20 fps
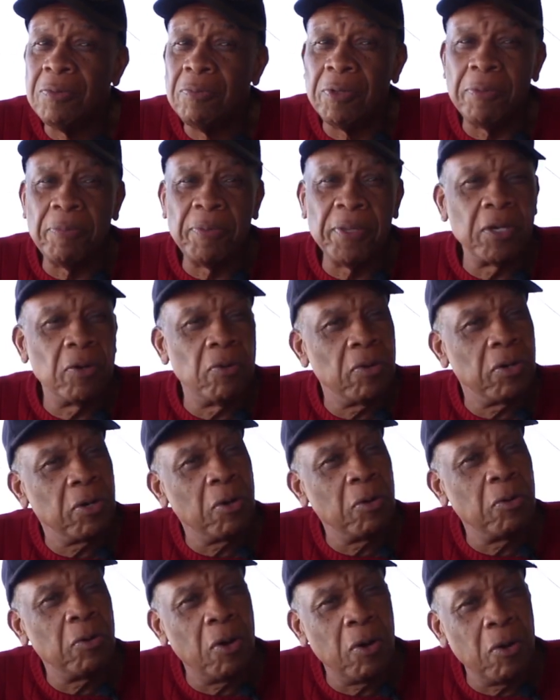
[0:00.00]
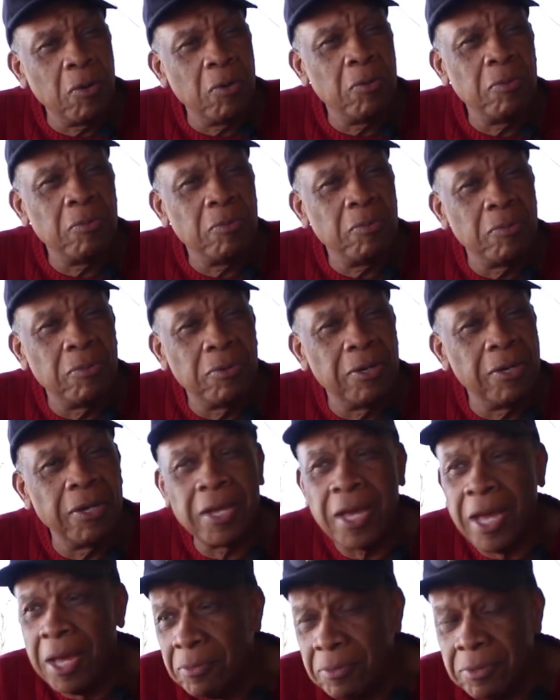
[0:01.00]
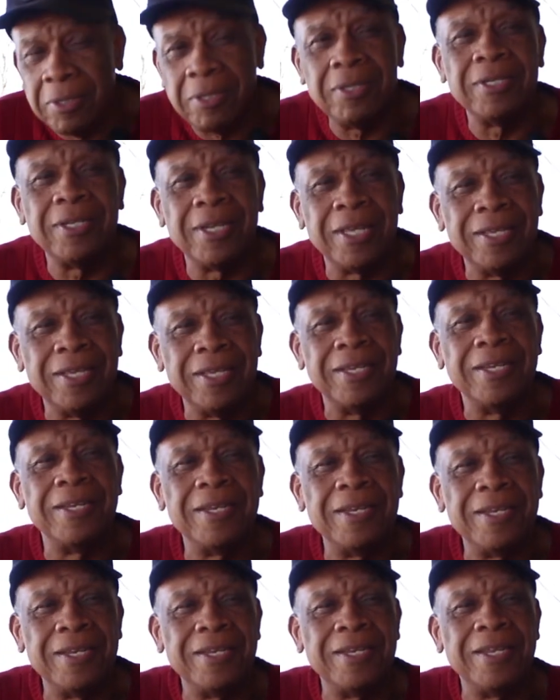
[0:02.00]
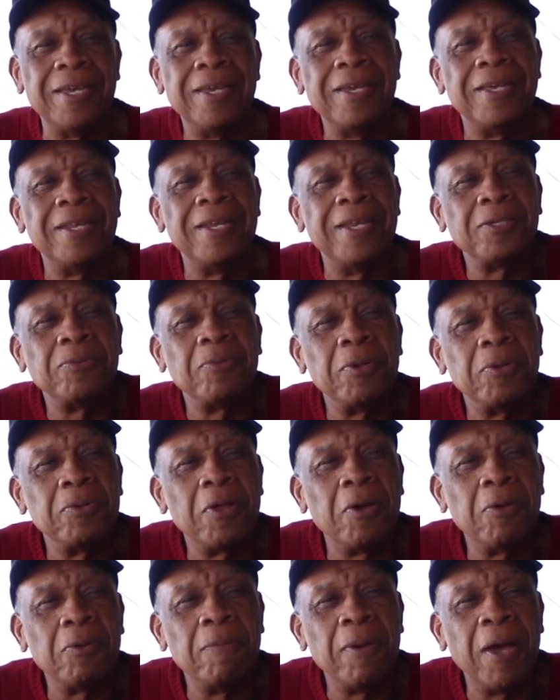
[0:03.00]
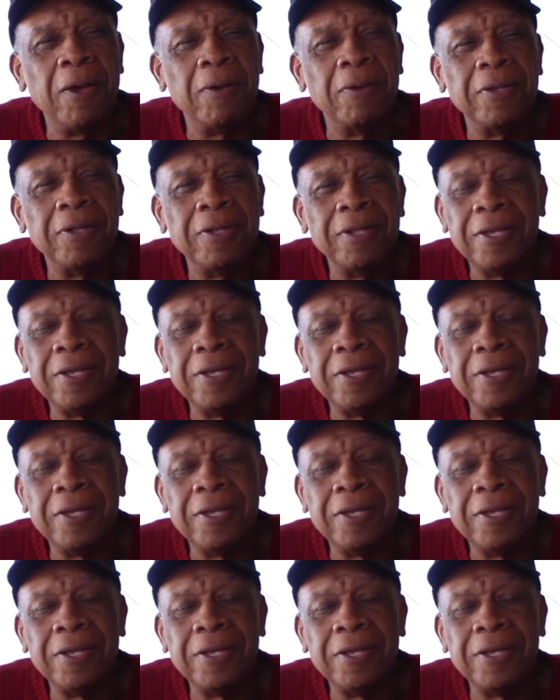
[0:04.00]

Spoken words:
we be going on home, look out. Yeah, that's what it's all about.